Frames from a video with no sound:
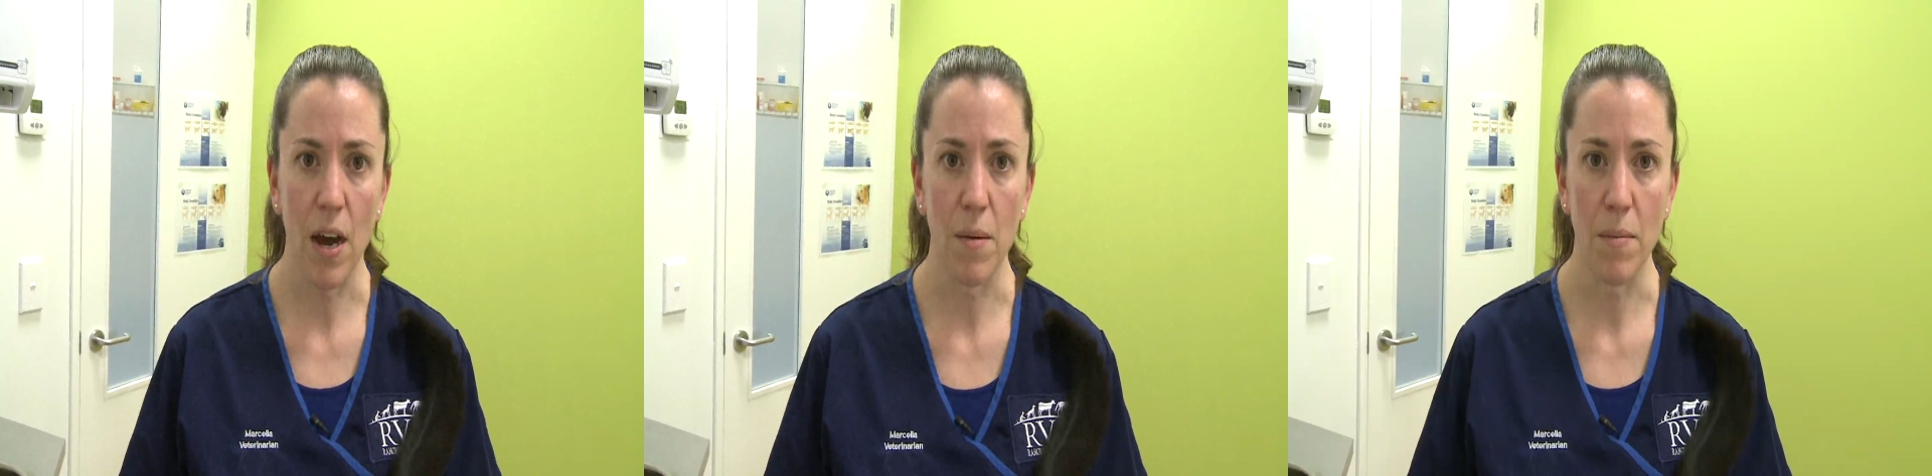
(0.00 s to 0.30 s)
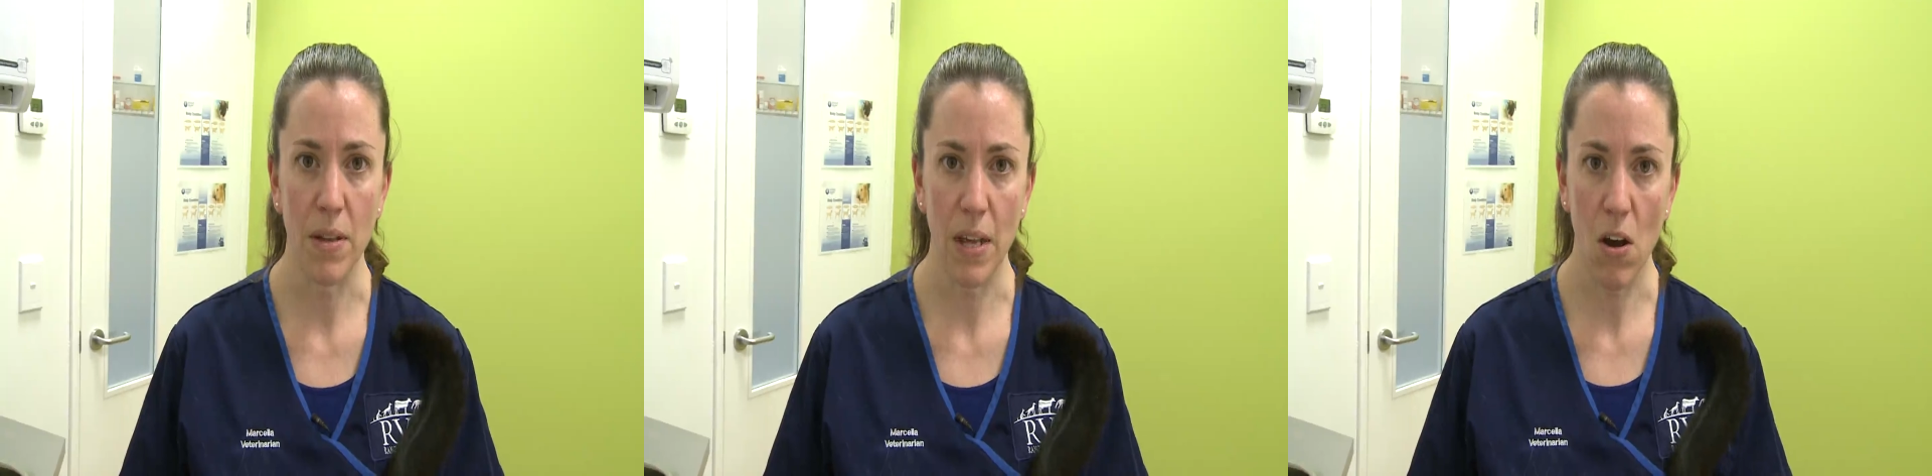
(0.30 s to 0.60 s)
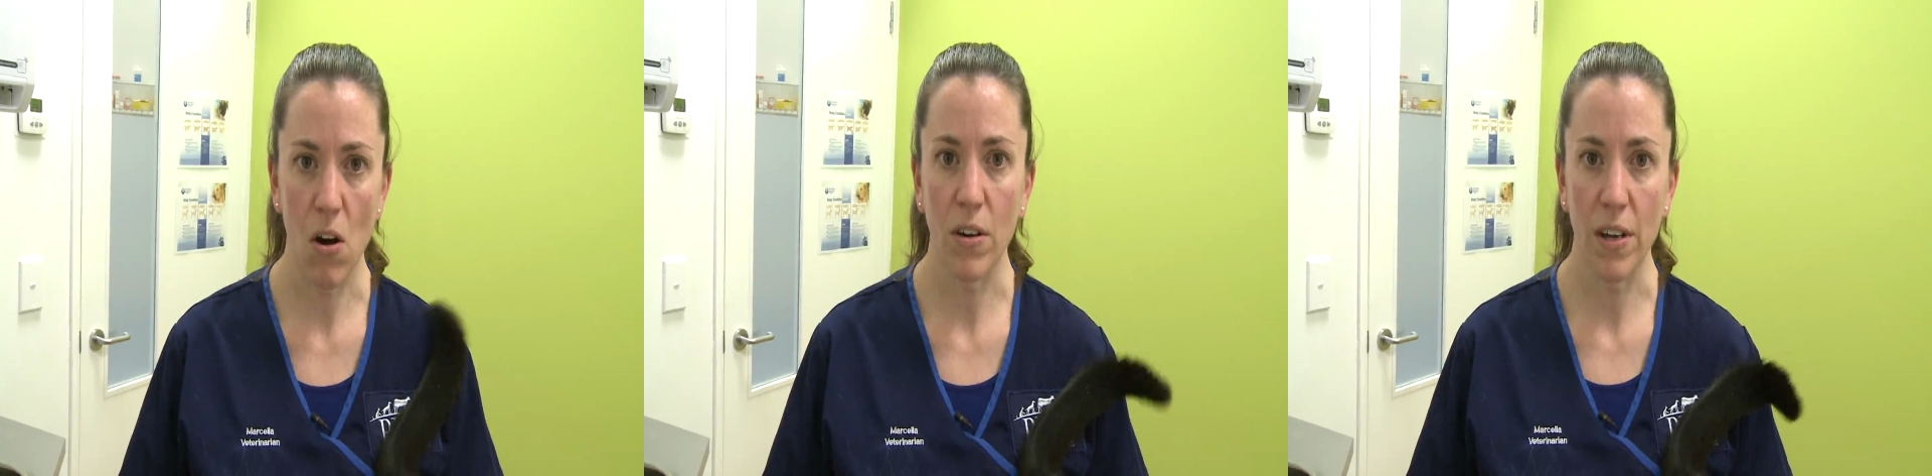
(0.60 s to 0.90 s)
and
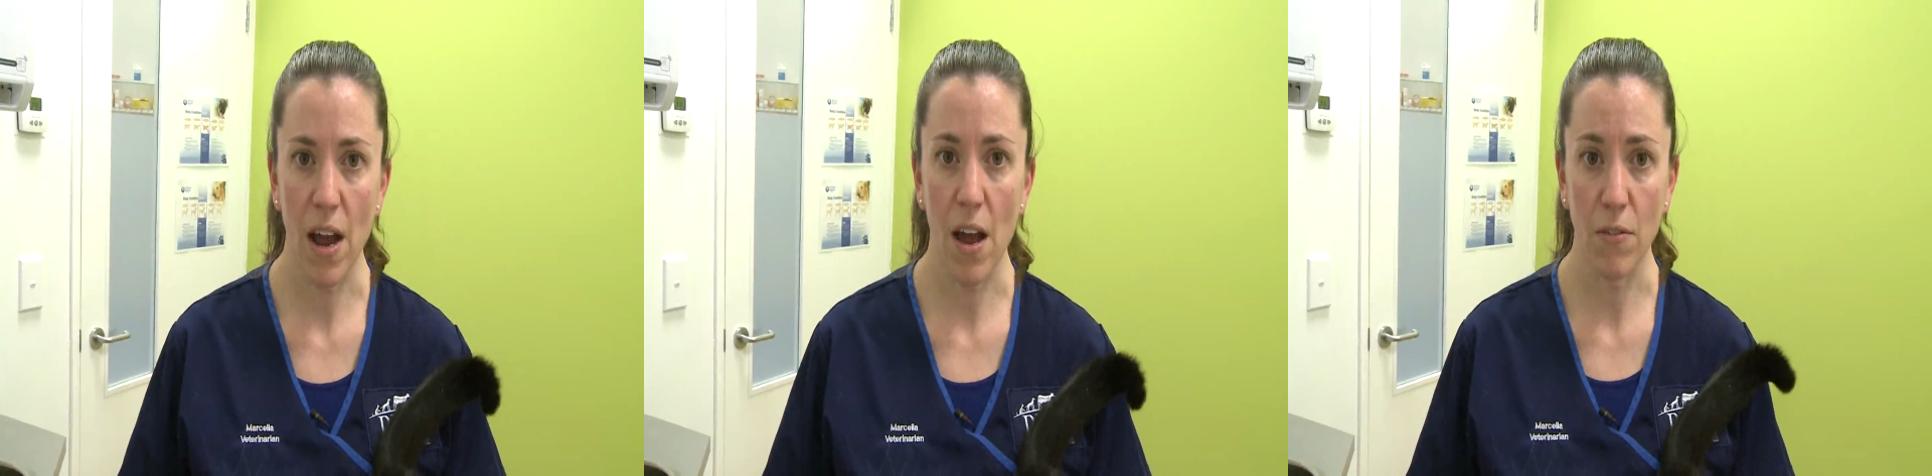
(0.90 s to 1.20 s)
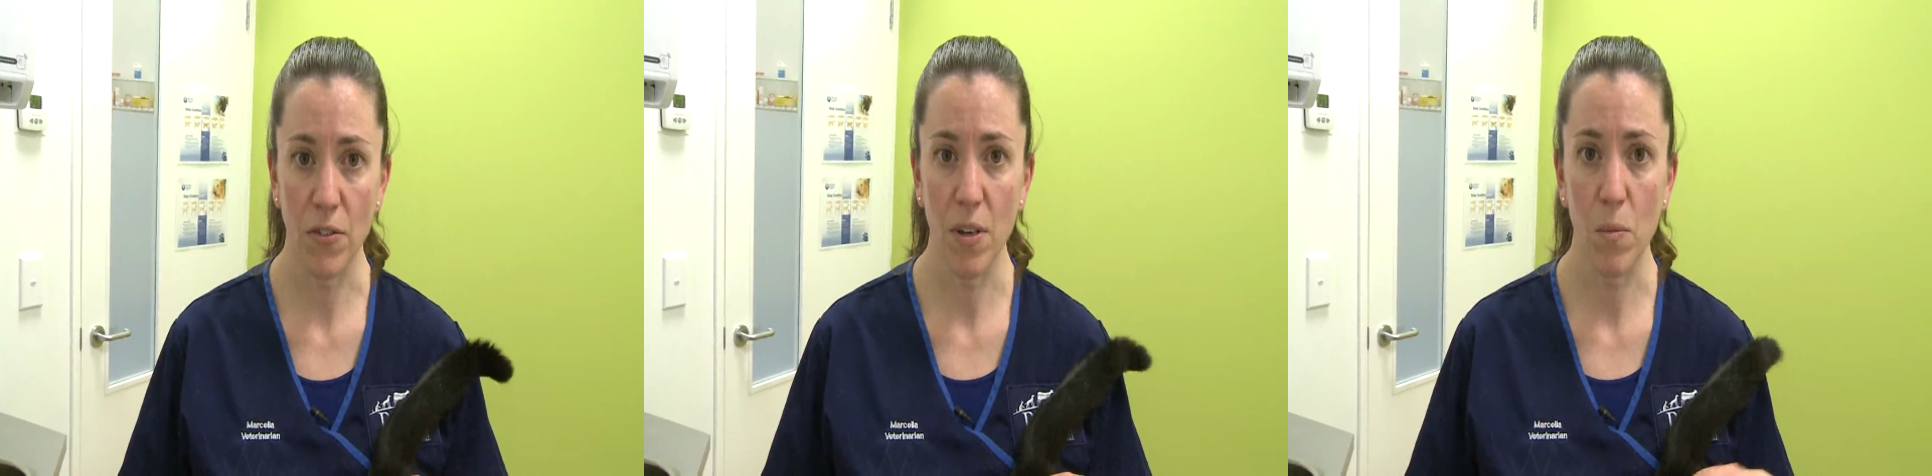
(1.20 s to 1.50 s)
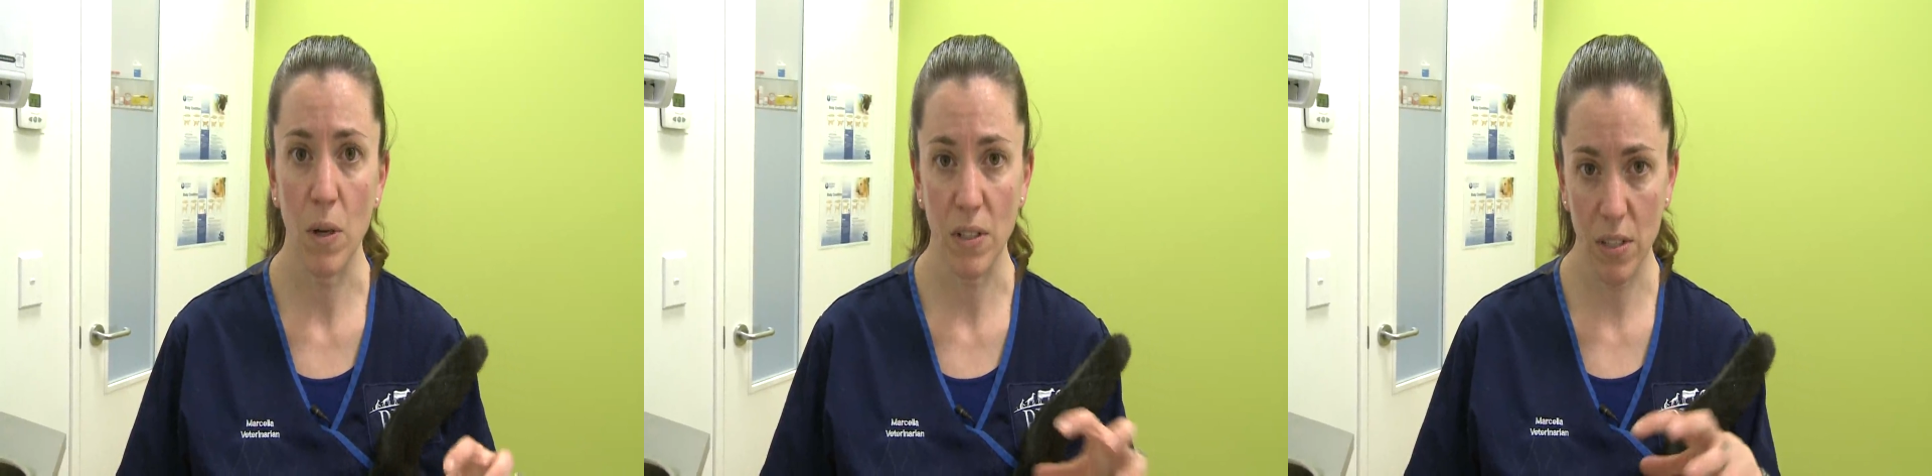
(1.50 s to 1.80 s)
they all can have
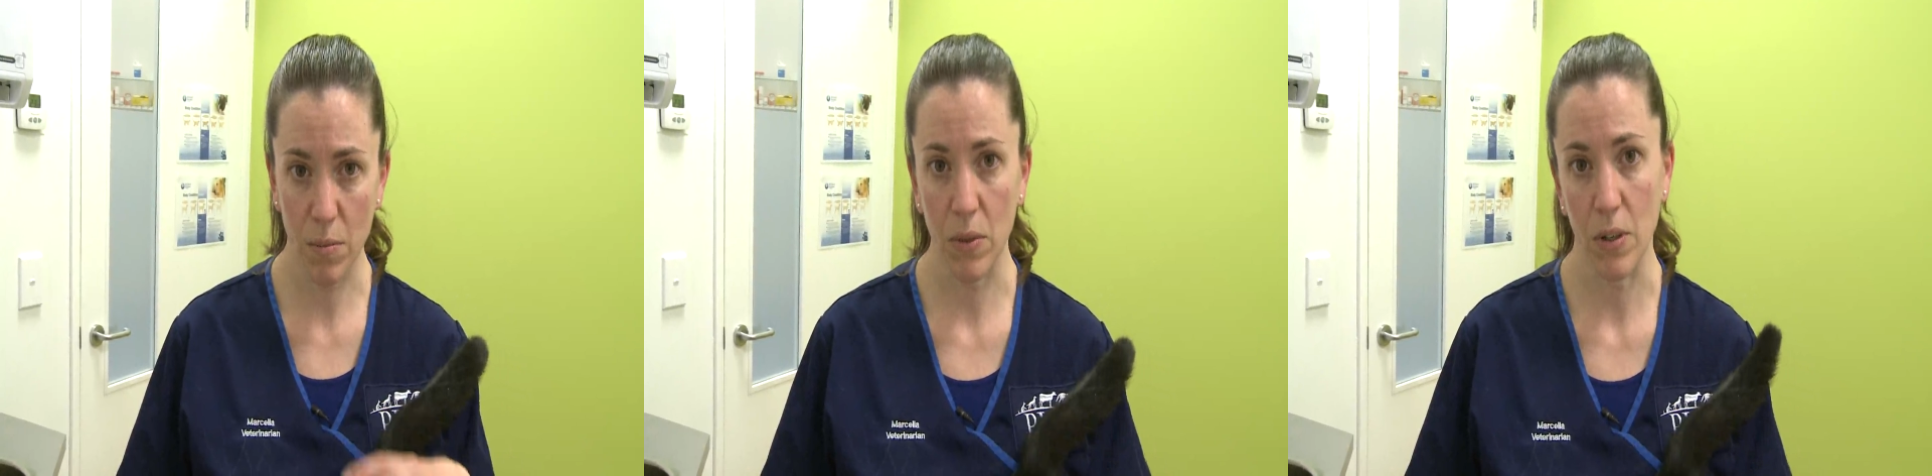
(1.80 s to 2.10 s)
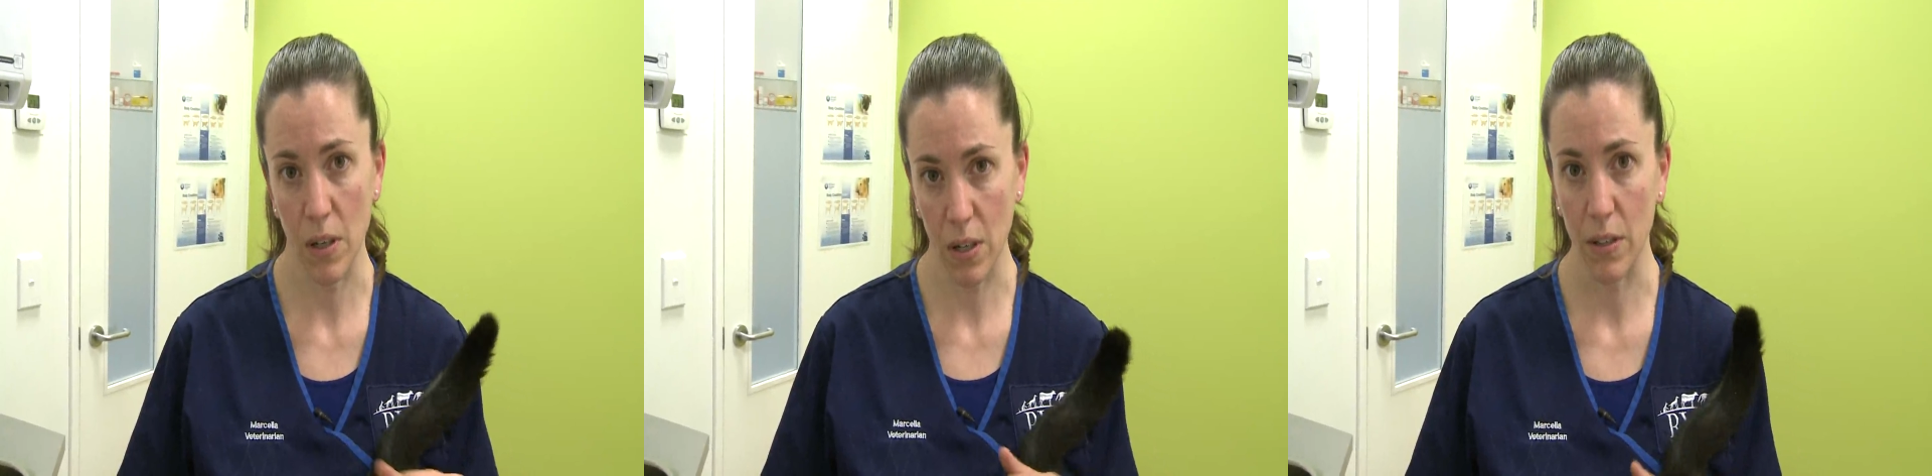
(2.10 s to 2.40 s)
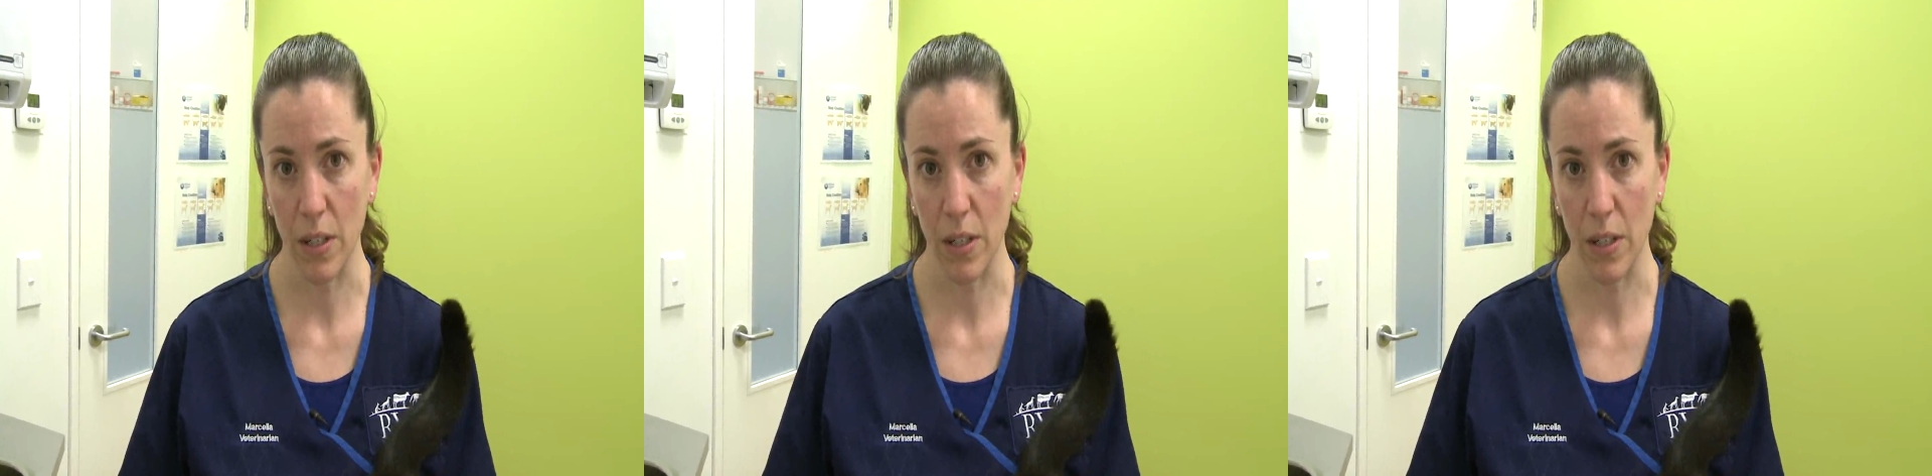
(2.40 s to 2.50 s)
somewhat similar